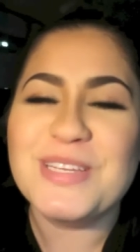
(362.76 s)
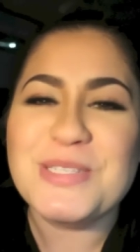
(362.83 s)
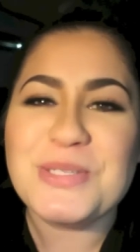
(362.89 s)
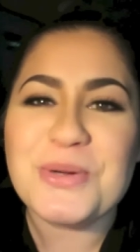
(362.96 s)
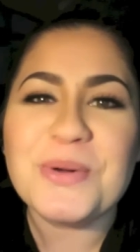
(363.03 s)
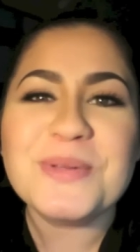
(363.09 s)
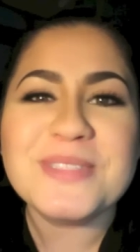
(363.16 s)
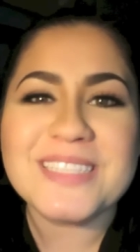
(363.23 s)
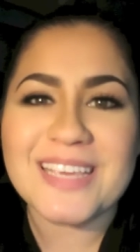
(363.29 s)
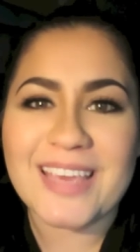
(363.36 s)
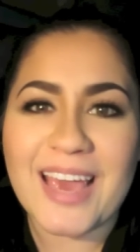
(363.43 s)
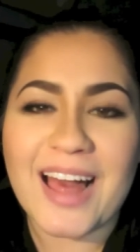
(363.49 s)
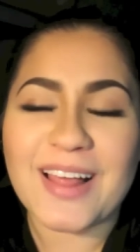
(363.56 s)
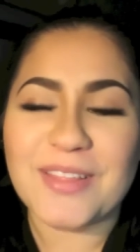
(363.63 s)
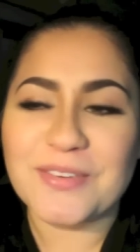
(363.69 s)
the tolls in
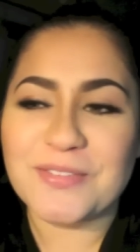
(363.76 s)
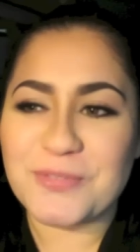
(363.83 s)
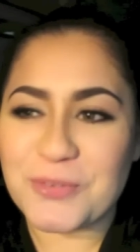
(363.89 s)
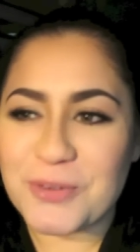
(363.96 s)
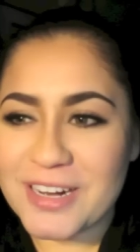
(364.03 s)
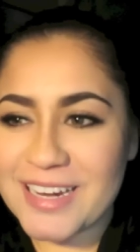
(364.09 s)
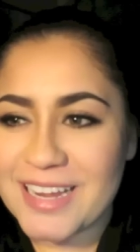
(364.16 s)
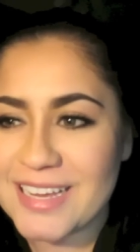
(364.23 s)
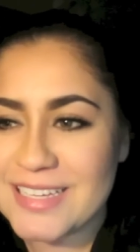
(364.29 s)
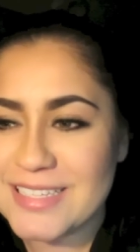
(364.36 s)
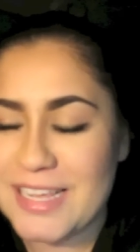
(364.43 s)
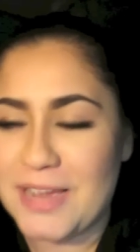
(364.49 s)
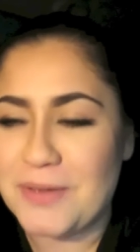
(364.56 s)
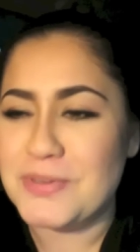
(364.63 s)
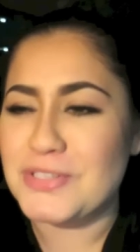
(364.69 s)
California. He's
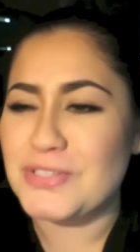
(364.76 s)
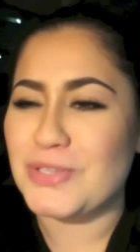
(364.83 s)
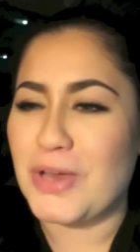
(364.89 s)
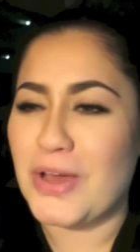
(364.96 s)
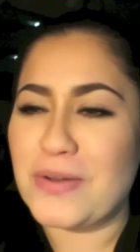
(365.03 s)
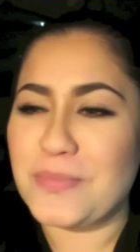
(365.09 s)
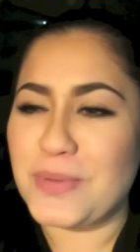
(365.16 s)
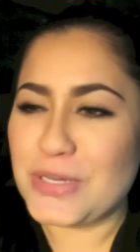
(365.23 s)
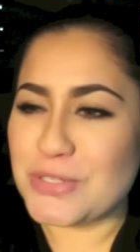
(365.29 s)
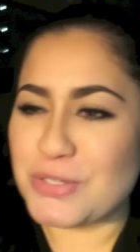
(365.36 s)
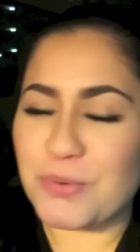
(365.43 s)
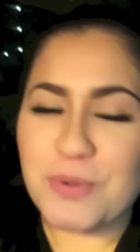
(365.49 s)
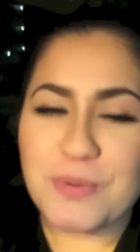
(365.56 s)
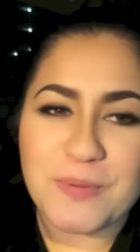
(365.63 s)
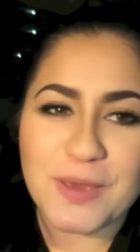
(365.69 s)
like, we just gotta make
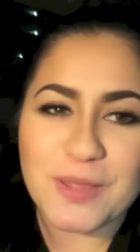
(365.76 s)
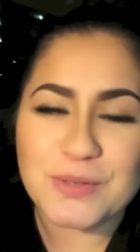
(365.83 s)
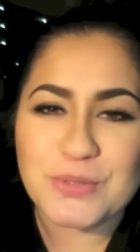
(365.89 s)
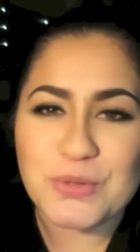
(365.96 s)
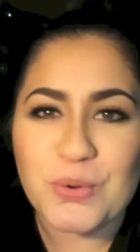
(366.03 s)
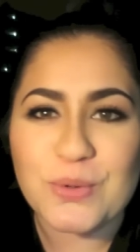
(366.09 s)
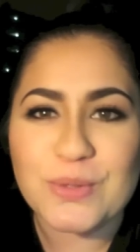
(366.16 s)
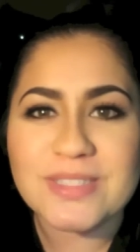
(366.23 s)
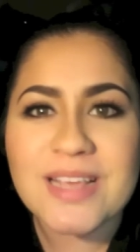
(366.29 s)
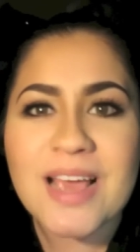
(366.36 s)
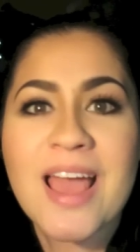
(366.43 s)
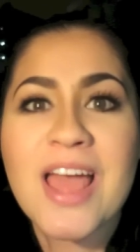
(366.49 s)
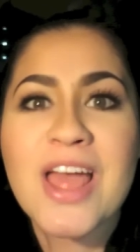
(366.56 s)
sure we pay the tolls.